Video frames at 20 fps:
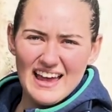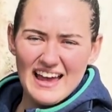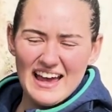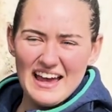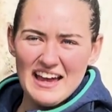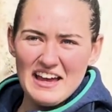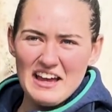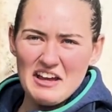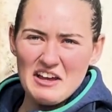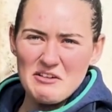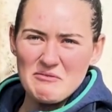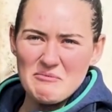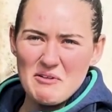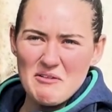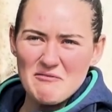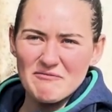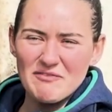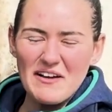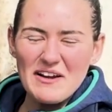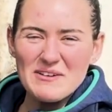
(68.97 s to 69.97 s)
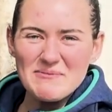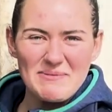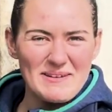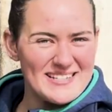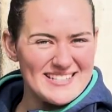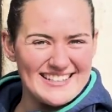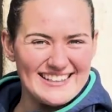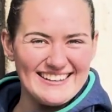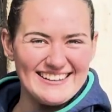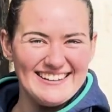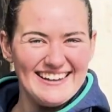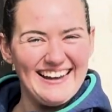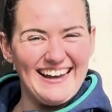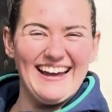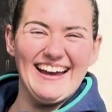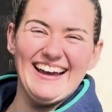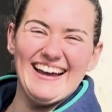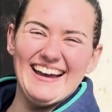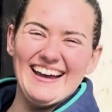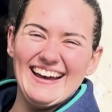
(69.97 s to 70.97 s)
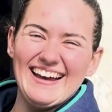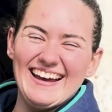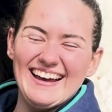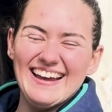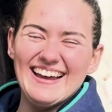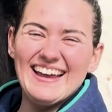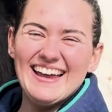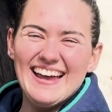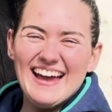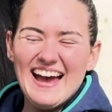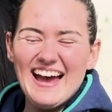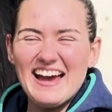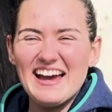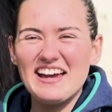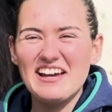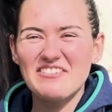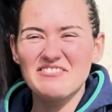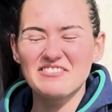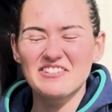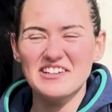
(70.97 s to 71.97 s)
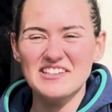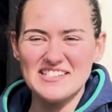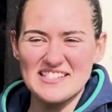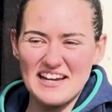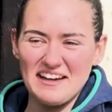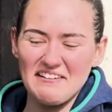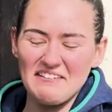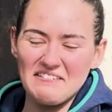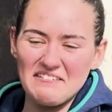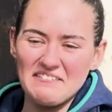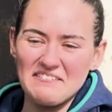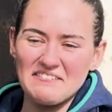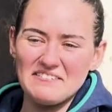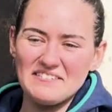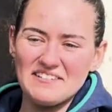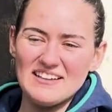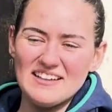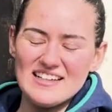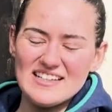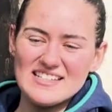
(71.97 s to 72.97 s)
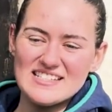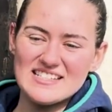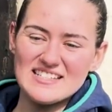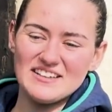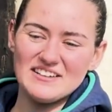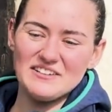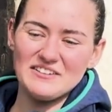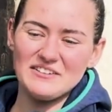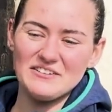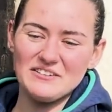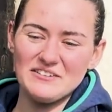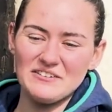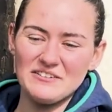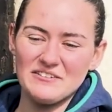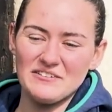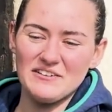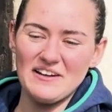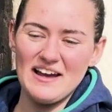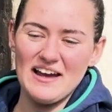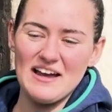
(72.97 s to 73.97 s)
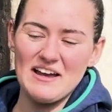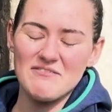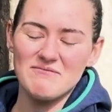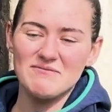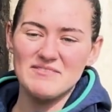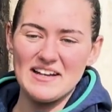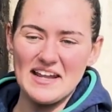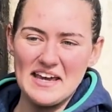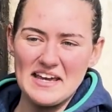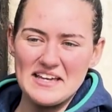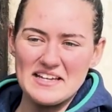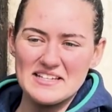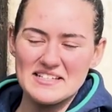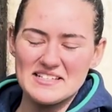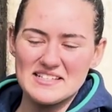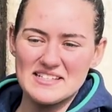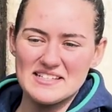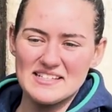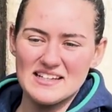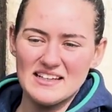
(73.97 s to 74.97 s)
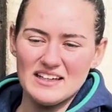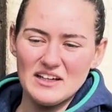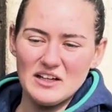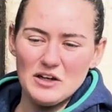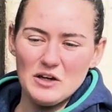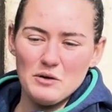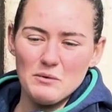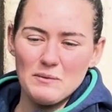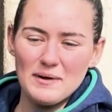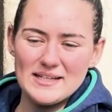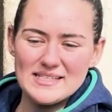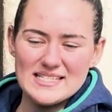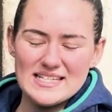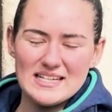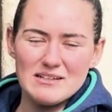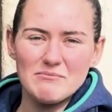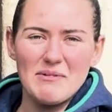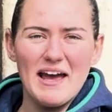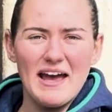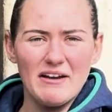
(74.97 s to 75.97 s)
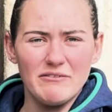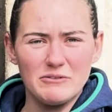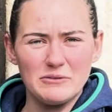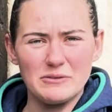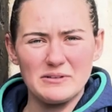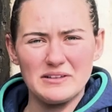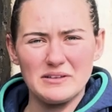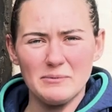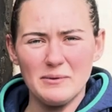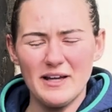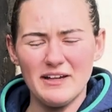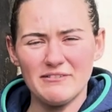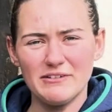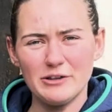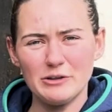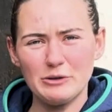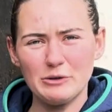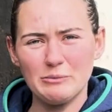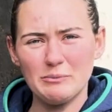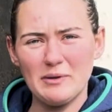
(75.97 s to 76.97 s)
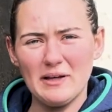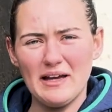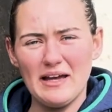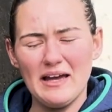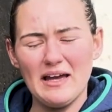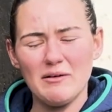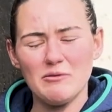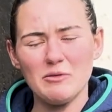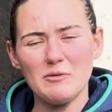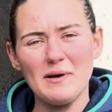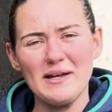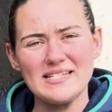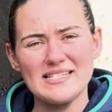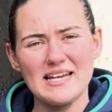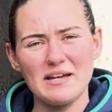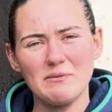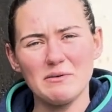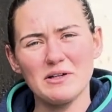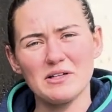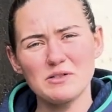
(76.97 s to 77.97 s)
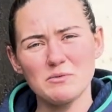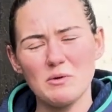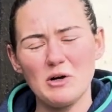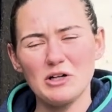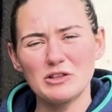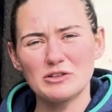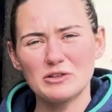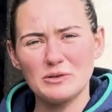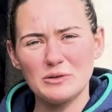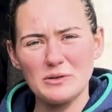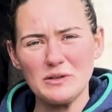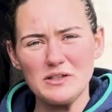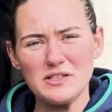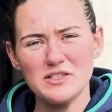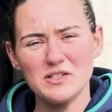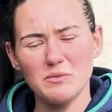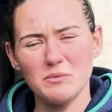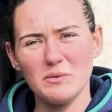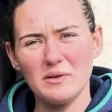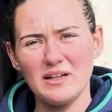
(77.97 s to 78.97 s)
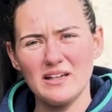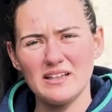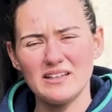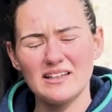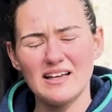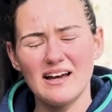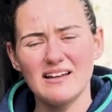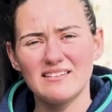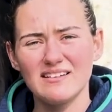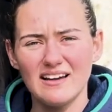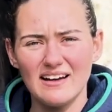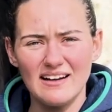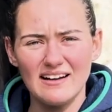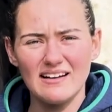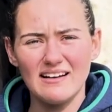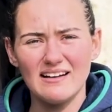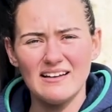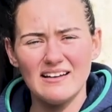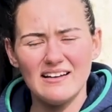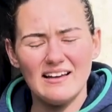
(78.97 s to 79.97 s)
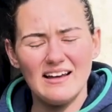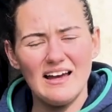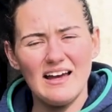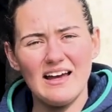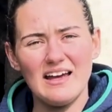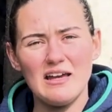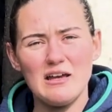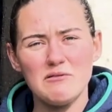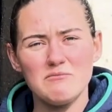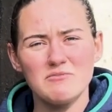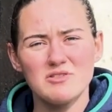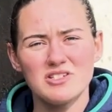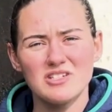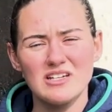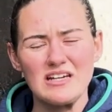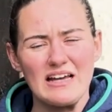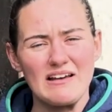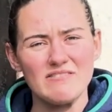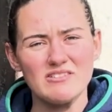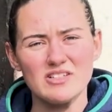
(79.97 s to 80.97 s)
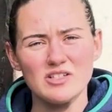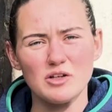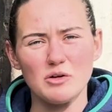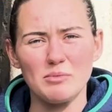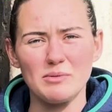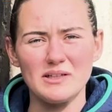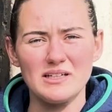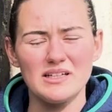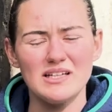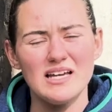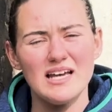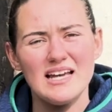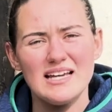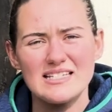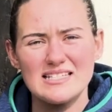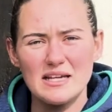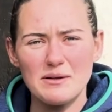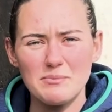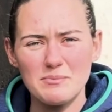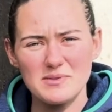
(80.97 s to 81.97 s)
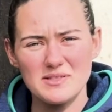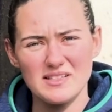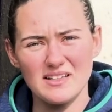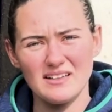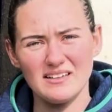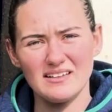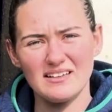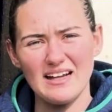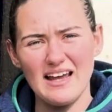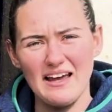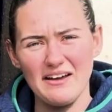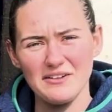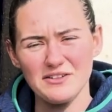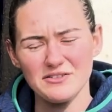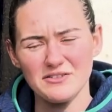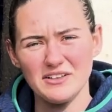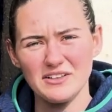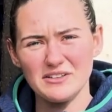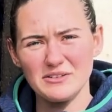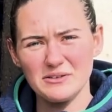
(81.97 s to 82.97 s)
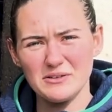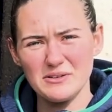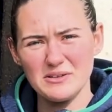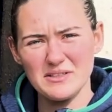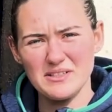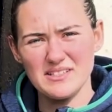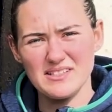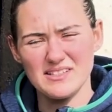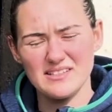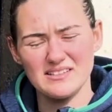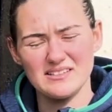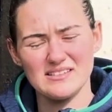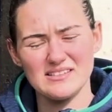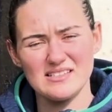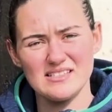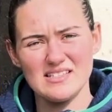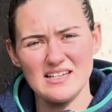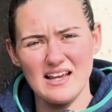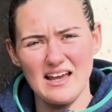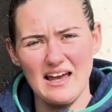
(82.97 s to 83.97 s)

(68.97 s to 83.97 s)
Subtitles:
Very busy. Got down to Nice, went in, met everyone in the weigh room. We went out, we got to walk the course with Cathy Gannon. She gave us a couple of tips on how to ride the course, and